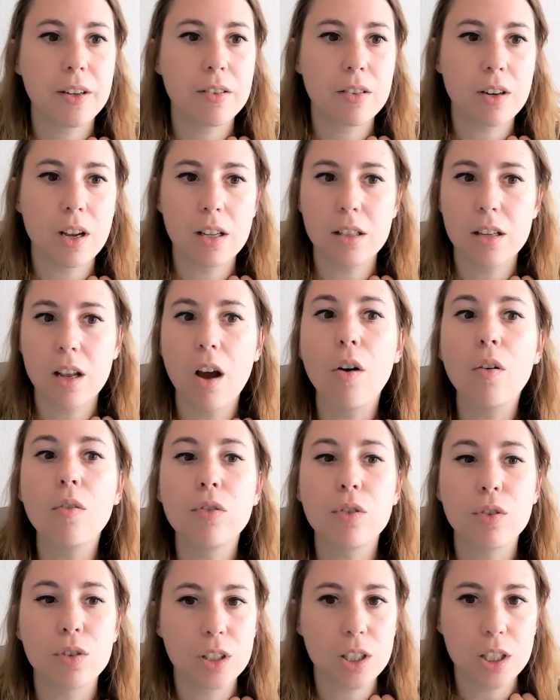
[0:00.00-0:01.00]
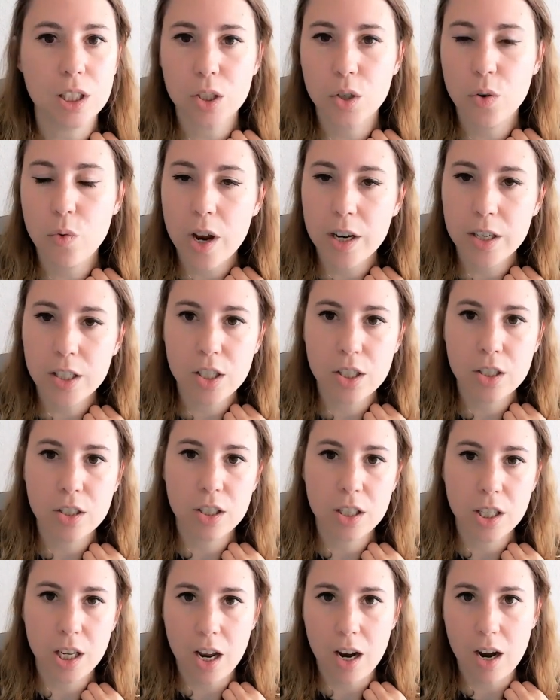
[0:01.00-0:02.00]
Right now for these
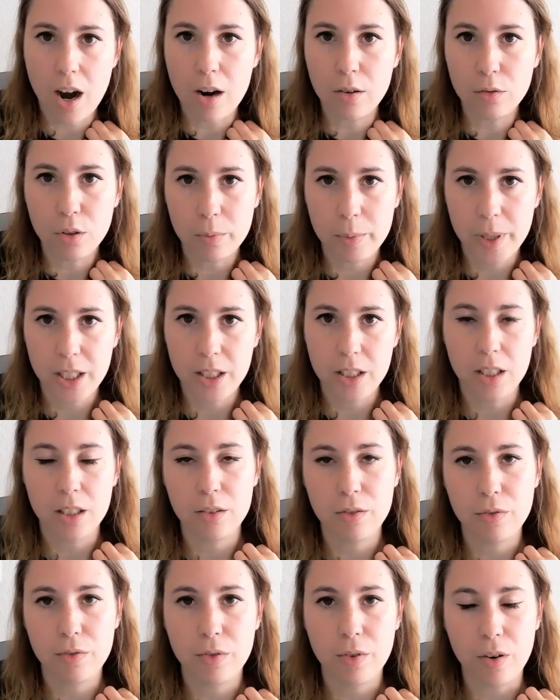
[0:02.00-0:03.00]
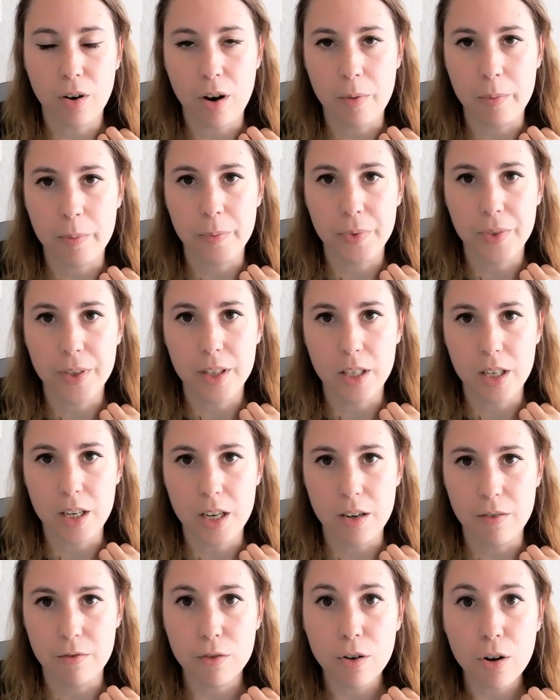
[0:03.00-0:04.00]
questions, they are automated from
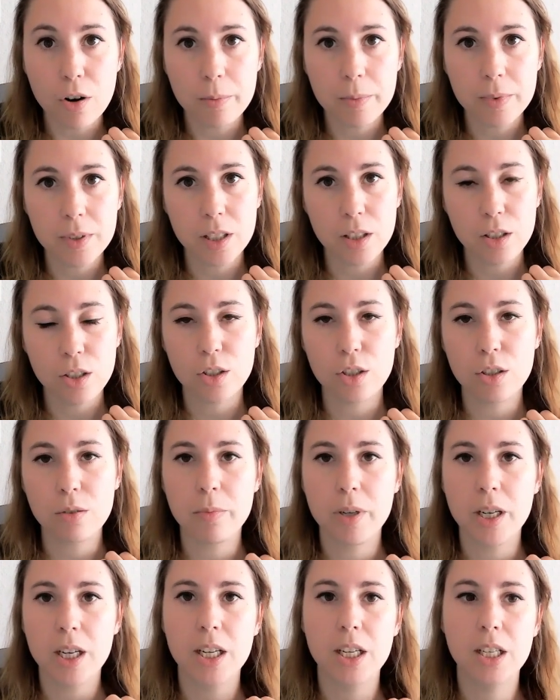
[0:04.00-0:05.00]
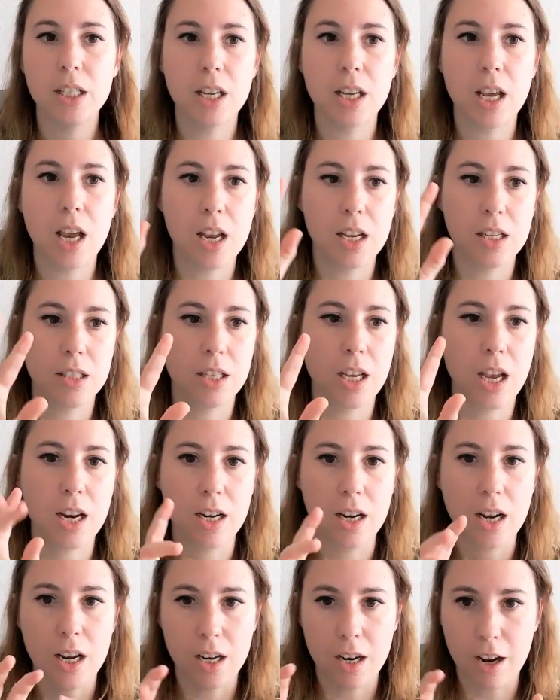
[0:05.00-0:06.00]
the form that you submitted, and
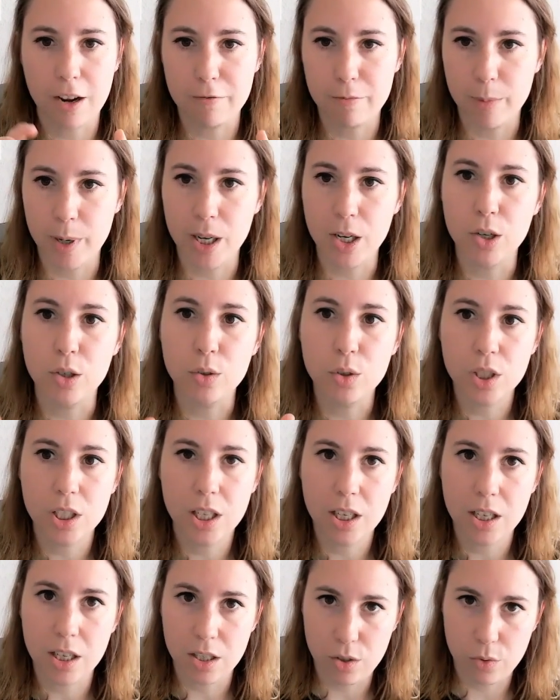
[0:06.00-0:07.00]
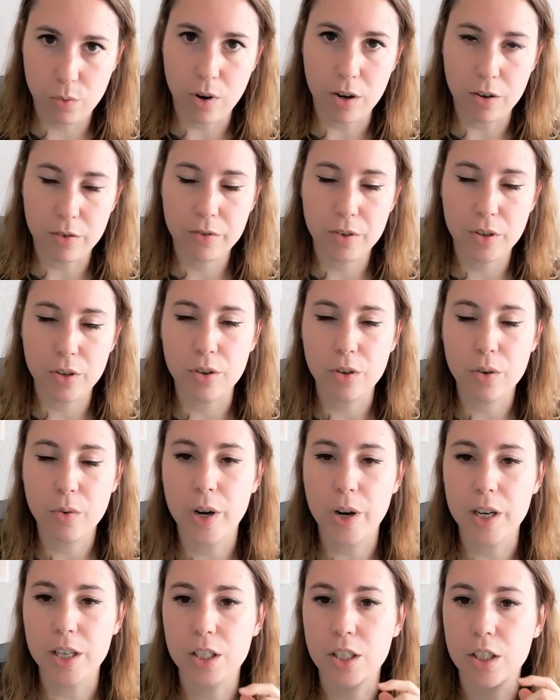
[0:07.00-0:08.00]
then I have my notes in each one of your
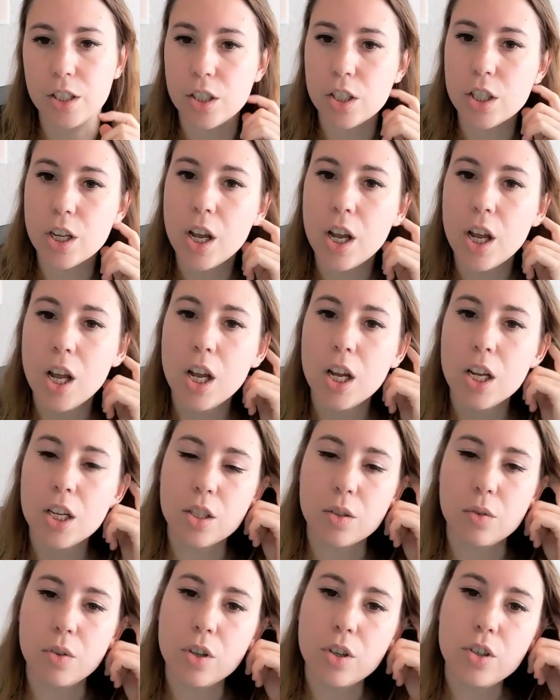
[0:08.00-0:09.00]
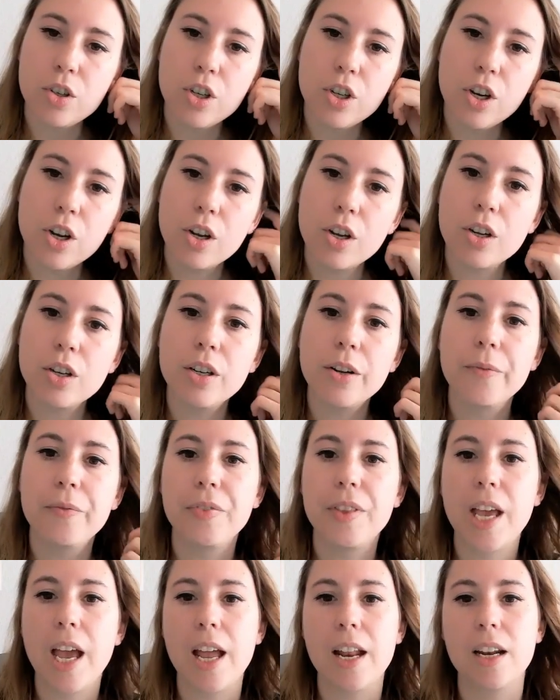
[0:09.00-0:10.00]
questions. So Notion,
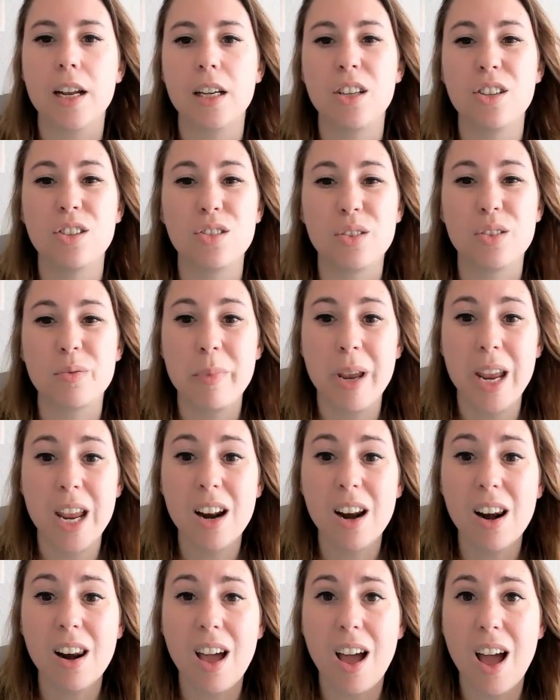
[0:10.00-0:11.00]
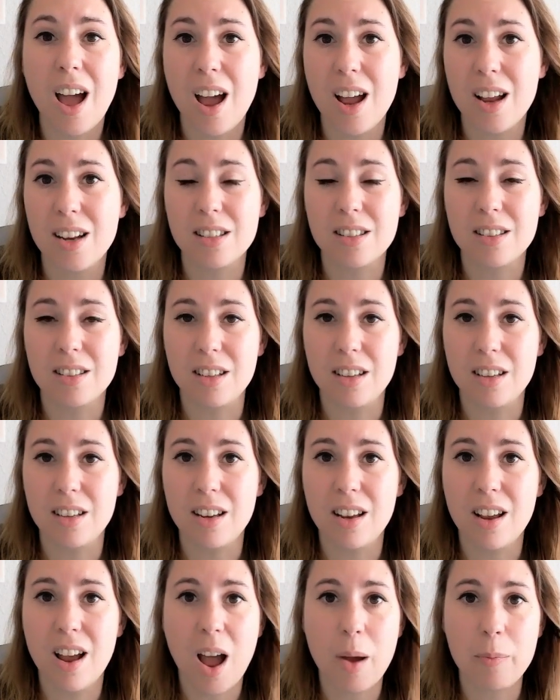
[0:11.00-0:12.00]
then I use Mail as
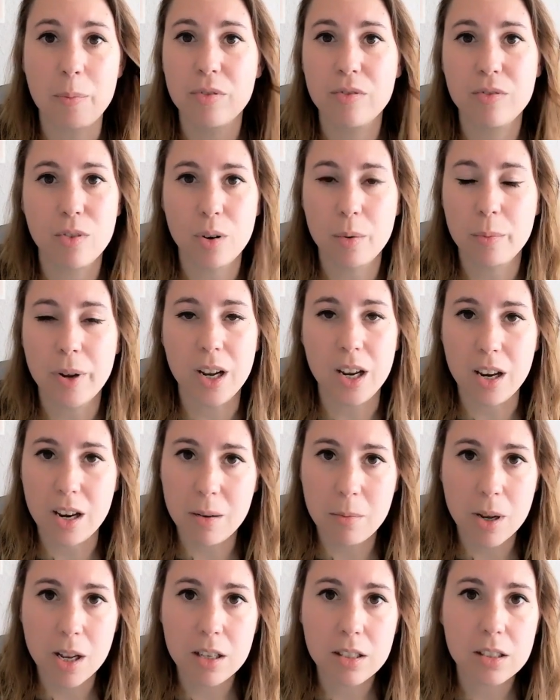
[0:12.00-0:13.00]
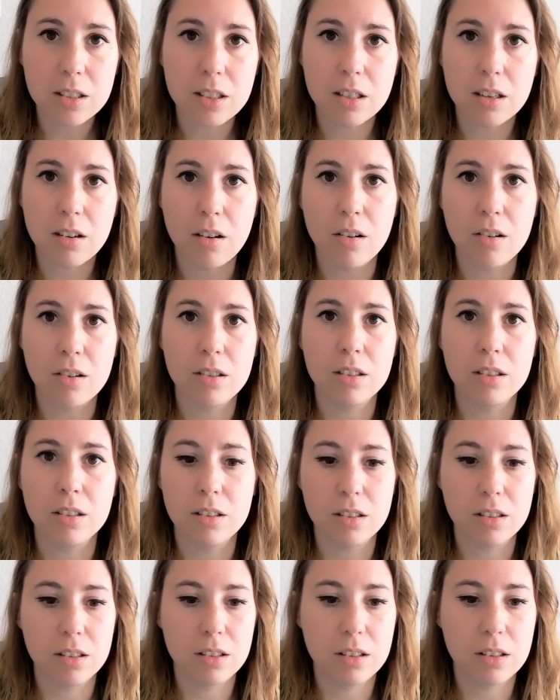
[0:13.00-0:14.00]
the app for my emails
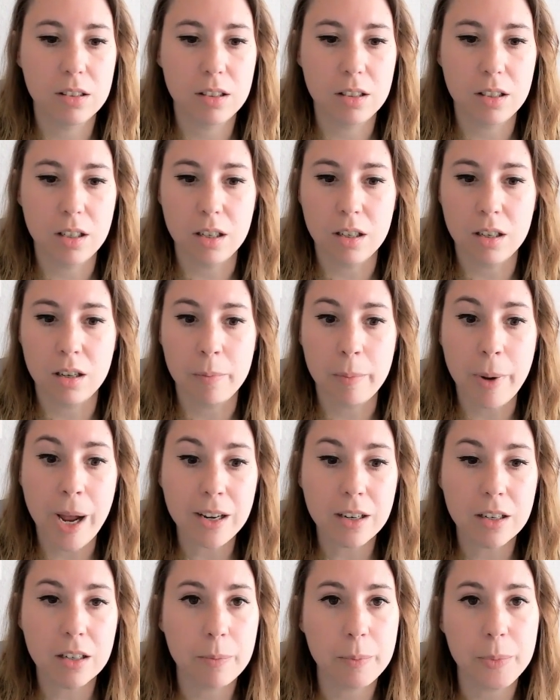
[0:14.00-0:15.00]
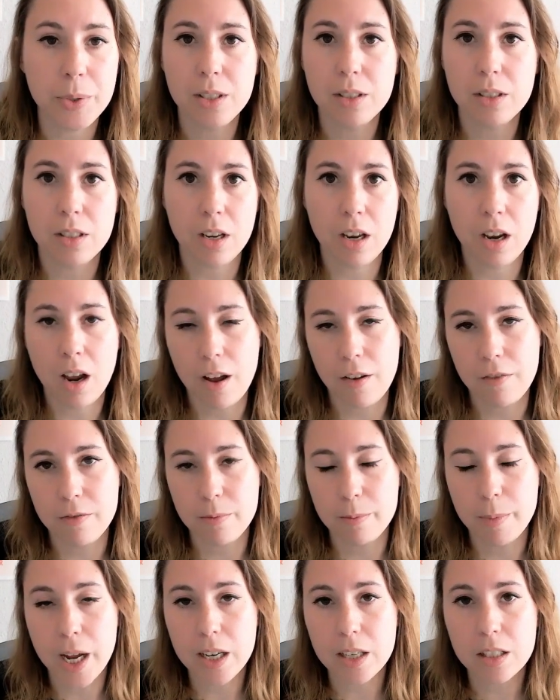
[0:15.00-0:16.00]
on the Mac because I
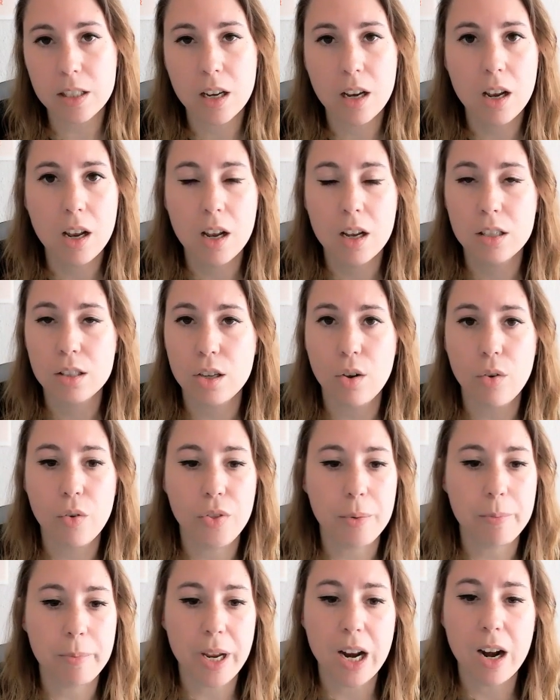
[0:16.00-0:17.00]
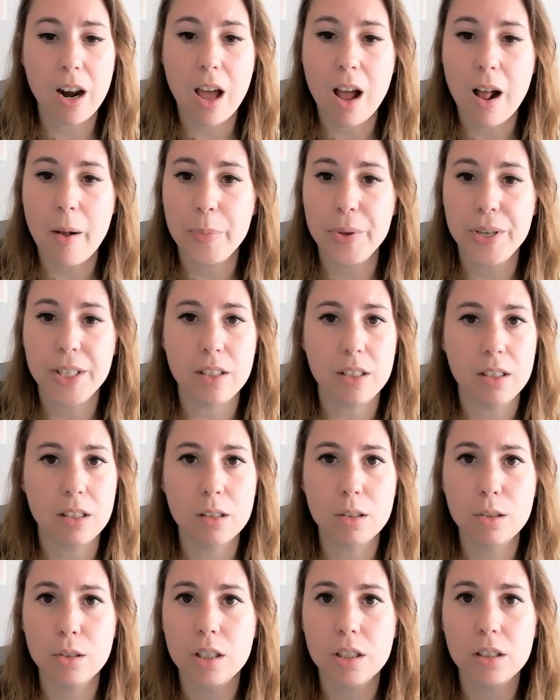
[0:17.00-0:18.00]
have Macs. So the Mail app, it's
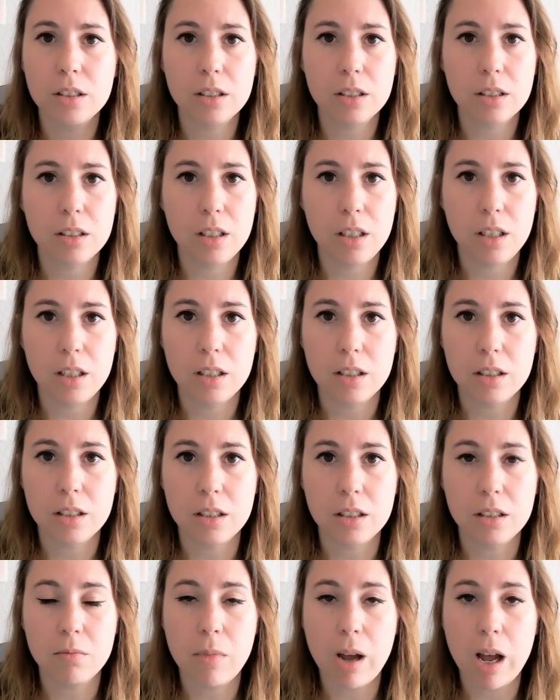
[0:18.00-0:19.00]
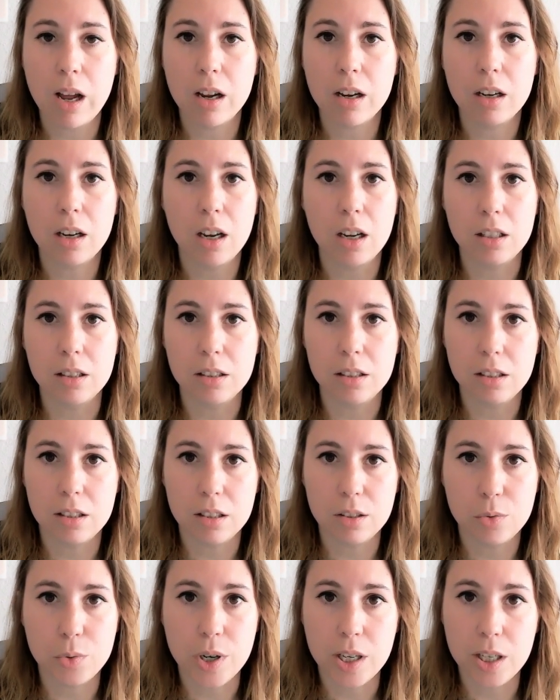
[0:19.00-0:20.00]
included in Mac, and this
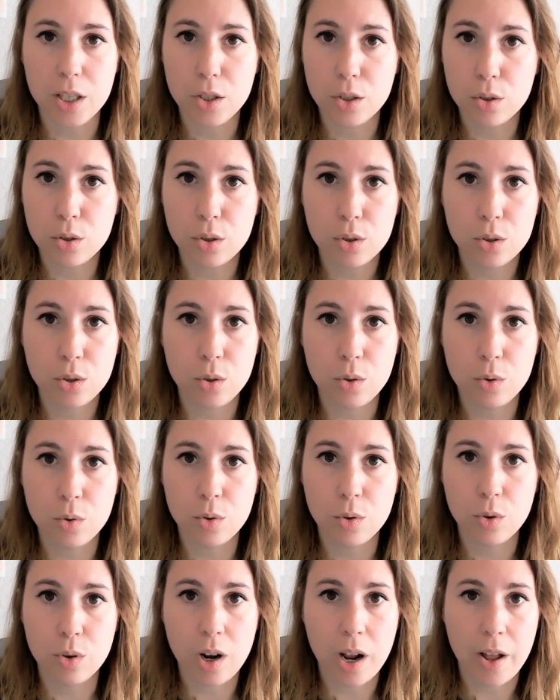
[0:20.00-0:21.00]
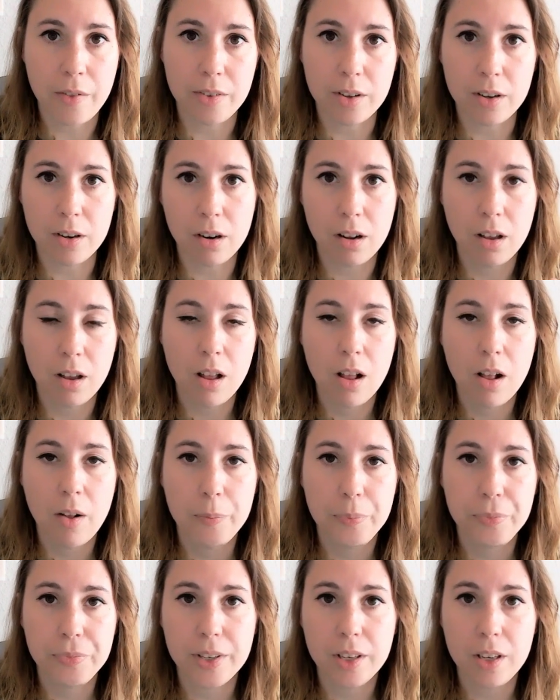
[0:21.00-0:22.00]
is what I use to handle
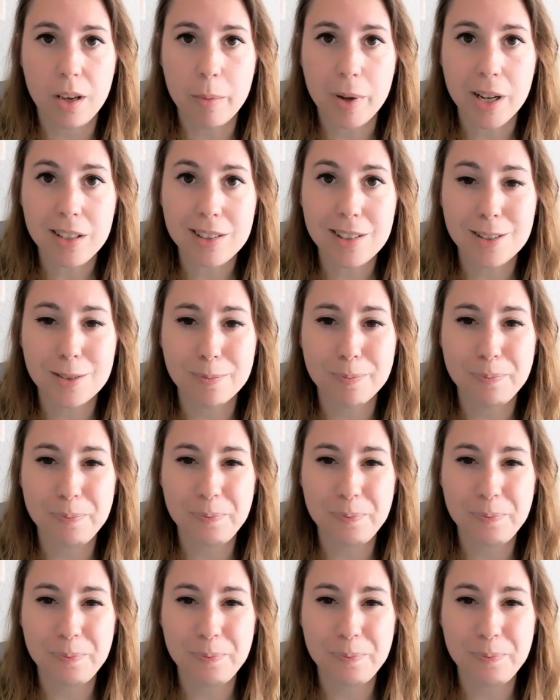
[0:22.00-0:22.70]
emails.